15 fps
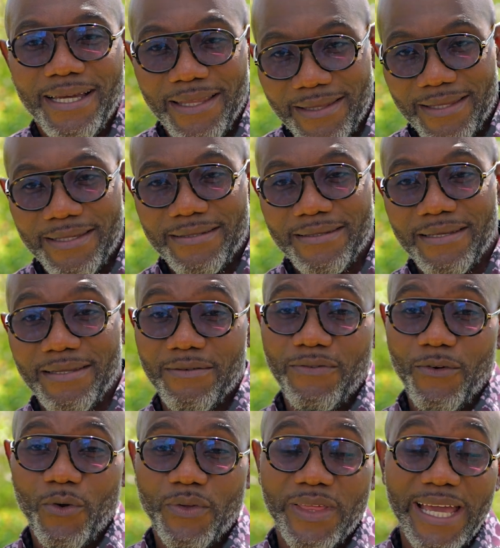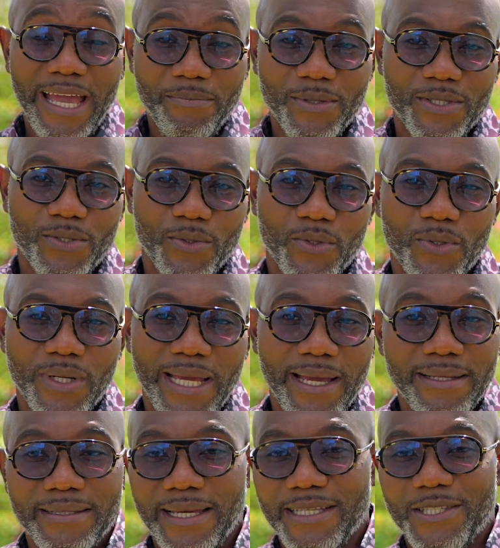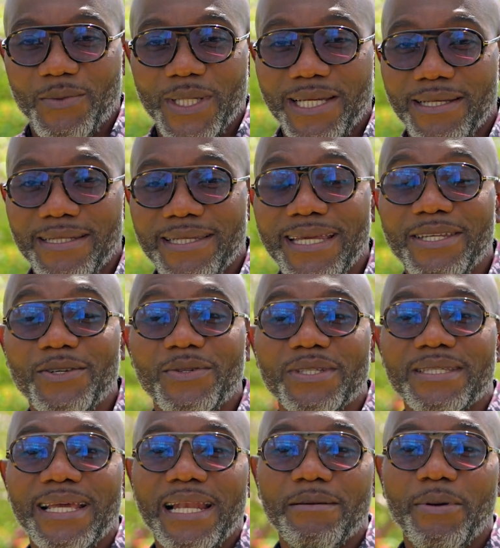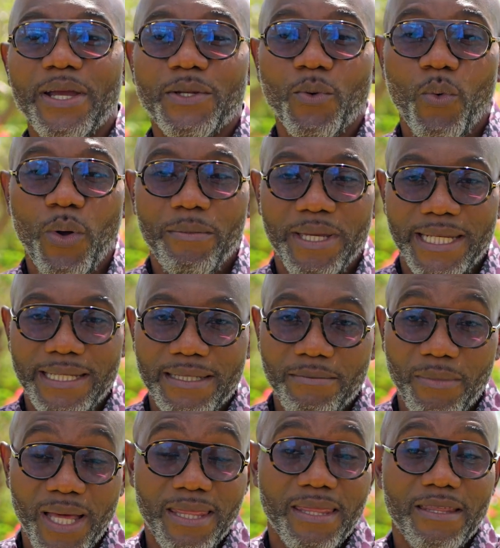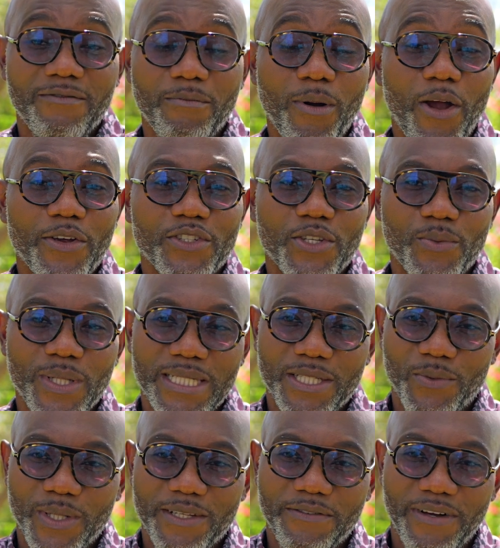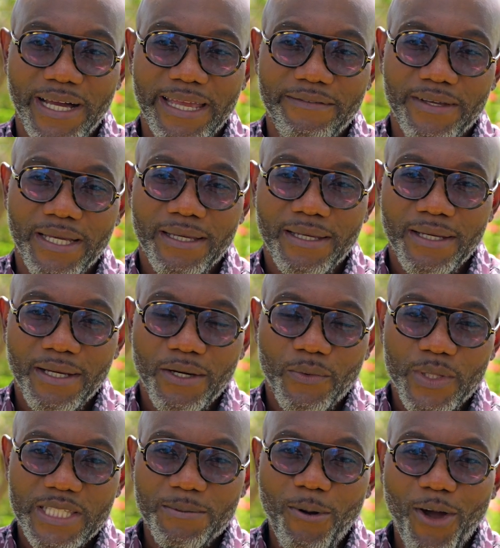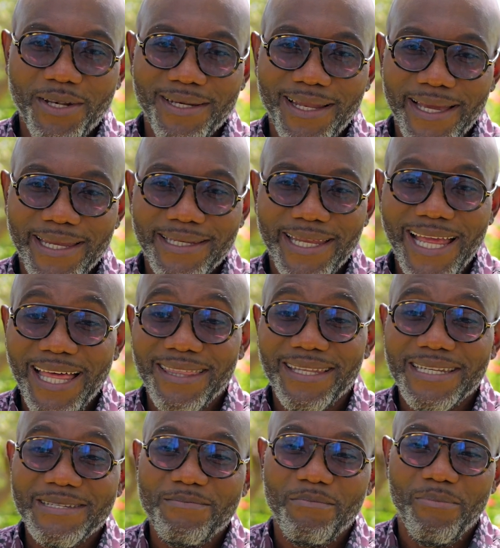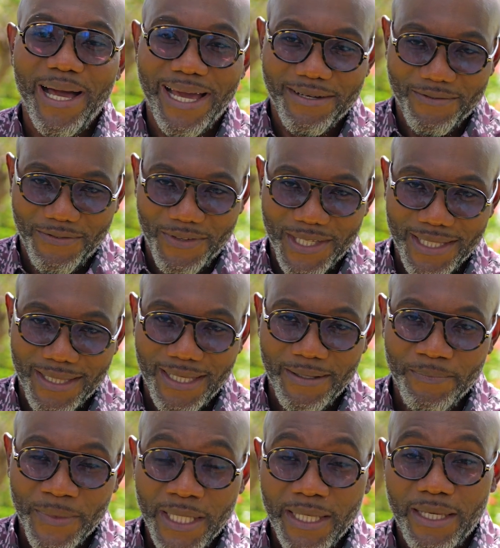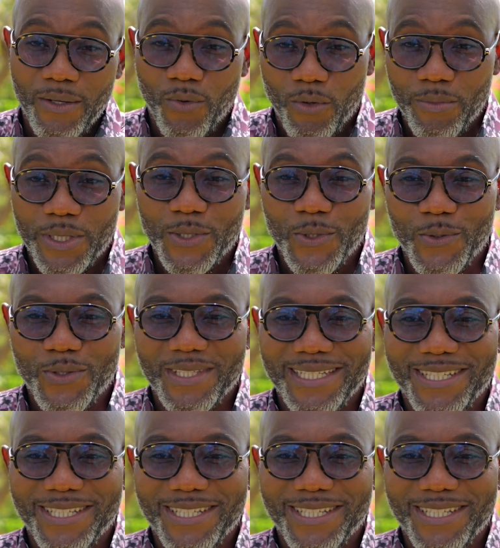In this, the 4th episode, and as we continue to celebrate women in the month of March 2025, we spotlight Kathaleen Banfield, a woman whose